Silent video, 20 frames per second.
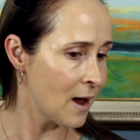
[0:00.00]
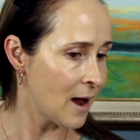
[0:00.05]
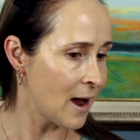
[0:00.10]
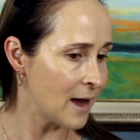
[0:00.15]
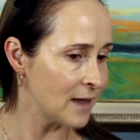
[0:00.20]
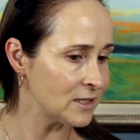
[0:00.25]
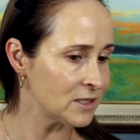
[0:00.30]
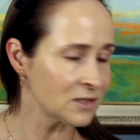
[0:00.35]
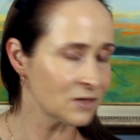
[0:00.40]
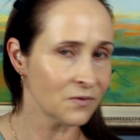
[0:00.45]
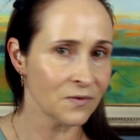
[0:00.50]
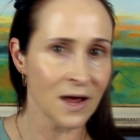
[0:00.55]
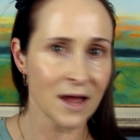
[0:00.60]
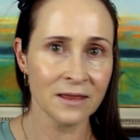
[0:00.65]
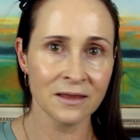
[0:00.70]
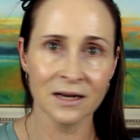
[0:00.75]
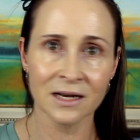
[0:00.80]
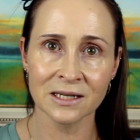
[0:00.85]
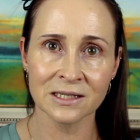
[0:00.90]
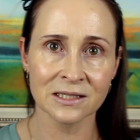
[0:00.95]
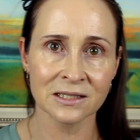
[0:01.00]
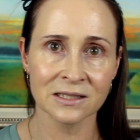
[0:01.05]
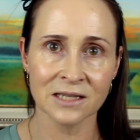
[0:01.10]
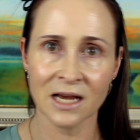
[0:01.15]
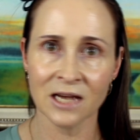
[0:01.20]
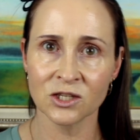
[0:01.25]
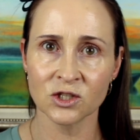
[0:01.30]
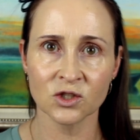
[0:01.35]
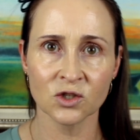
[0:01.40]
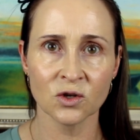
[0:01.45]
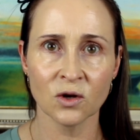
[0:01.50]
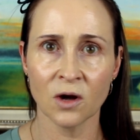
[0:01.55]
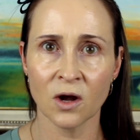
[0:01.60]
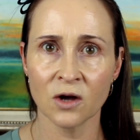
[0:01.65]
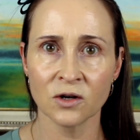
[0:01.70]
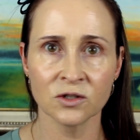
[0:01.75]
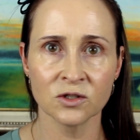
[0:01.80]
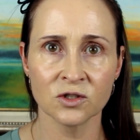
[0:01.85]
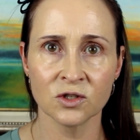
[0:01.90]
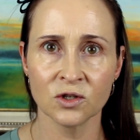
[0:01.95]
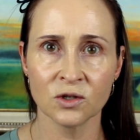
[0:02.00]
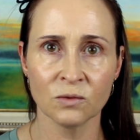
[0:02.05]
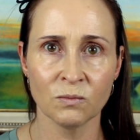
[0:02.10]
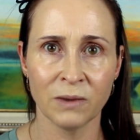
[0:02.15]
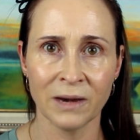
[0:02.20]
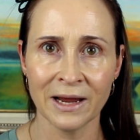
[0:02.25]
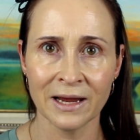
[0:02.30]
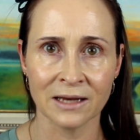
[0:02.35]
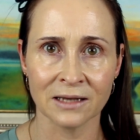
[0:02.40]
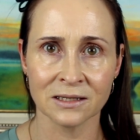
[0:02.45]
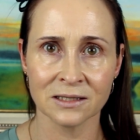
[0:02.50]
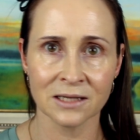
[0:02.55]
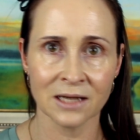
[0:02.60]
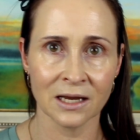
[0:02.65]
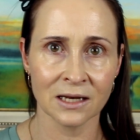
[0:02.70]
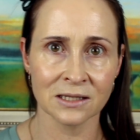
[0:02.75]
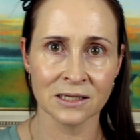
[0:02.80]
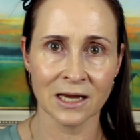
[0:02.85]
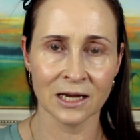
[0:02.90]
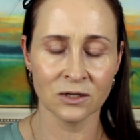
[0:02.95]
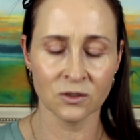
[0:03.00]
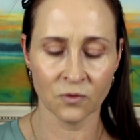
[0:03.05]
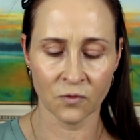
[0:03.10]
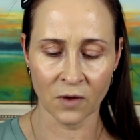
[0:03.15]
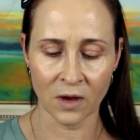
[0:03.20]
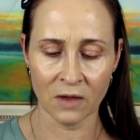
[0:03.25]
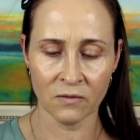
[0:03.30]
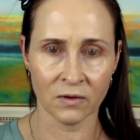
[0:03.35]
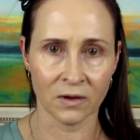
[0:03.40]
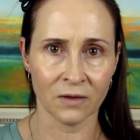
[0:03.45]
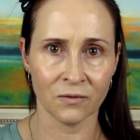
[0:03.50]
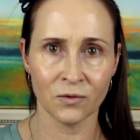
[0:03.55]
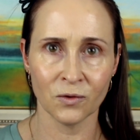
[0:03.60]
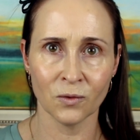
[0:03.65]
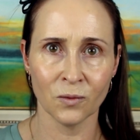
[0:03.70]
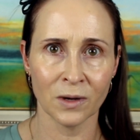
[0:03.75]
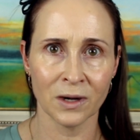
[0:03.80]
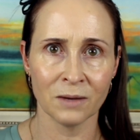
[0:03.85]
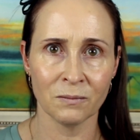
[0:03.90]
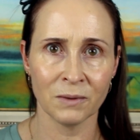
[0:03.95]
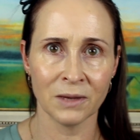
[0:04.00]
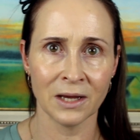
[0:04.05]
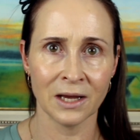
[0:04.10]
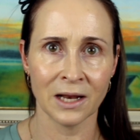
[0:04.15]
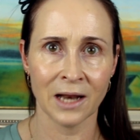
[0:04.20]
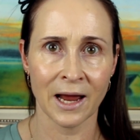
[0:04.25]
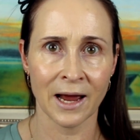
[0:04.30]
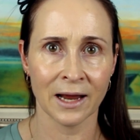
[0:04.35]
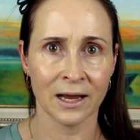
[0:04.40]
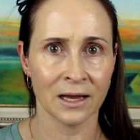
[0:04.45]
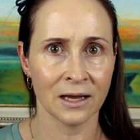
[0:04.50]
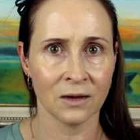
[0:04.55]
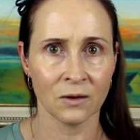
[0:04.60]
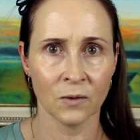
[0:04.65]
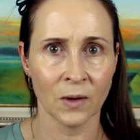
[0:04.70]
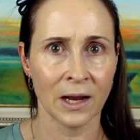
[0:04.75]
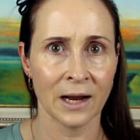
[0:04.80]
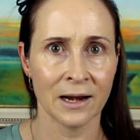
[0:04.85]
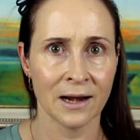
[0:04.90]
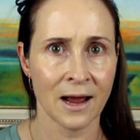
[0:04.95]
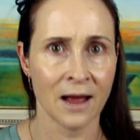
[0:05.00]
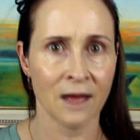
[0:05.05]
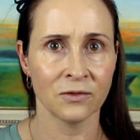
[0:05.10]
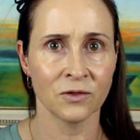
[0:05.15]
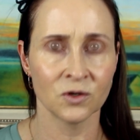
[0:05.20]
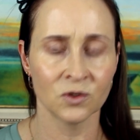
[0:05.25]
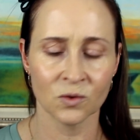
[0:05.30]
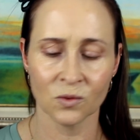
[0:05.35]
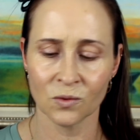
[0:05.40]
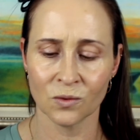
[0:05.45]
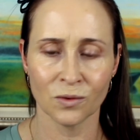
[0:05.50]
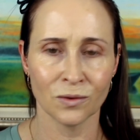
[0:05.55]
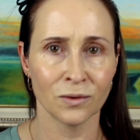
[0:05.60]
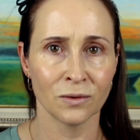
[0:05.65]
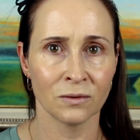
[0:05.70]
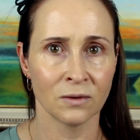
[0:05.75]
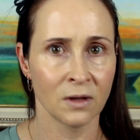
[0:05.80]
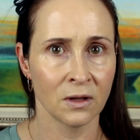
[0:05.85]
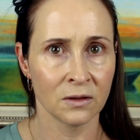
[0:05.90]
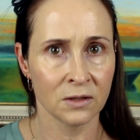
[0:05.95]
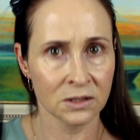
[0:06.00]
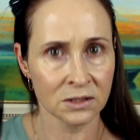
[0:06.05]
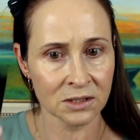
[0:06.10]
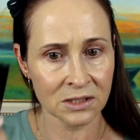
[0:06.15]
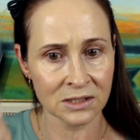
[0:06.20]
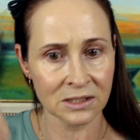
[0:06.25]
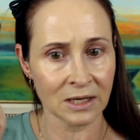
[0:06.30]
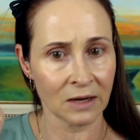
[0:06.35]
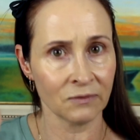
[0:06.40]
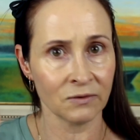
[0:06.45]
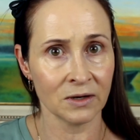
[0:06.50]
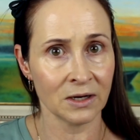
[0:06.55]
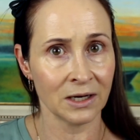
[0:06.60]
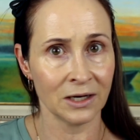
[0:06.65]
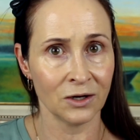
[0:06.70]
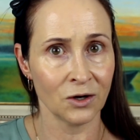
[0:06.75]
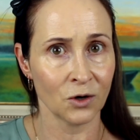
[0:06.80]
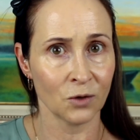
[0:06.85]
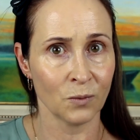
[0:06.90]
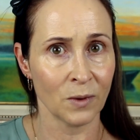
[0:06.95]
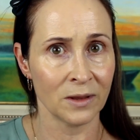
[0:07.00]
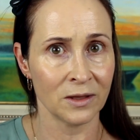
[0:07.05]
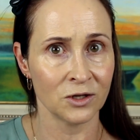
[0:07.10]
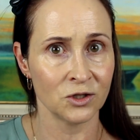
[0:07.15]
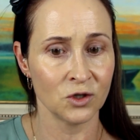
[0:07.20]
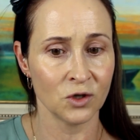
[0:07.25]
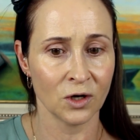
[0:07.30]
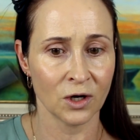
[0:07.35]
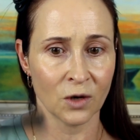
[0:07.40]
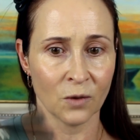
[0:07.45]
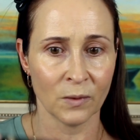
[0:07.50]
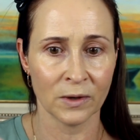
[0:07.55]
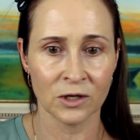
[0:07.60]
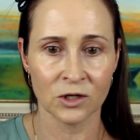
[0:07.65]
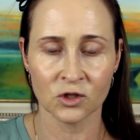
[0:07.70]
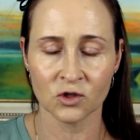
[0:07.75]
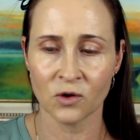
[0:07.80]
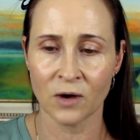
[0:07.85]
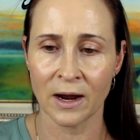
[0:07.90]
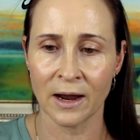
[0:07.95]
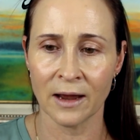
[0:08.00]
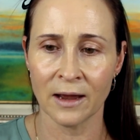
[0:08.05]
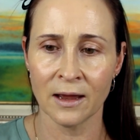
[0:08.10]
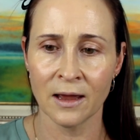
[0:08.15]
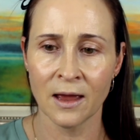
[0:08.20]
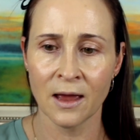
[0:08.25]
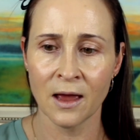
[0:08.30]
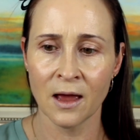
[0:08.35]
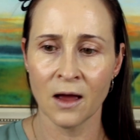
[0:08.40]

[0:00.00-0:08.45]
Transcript: I just find that it just takes too long to blend. It takes forever. If you want to be like quick and out the door, this is definitely not one that you're going to want to try.